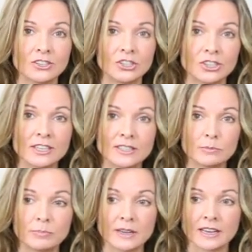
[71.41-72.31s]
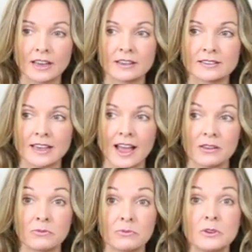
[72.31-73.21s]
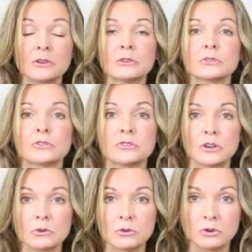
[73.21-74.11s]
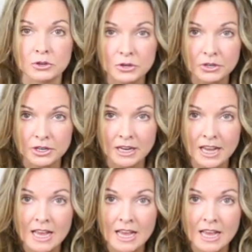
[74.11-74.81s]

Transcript: just because I feel so good.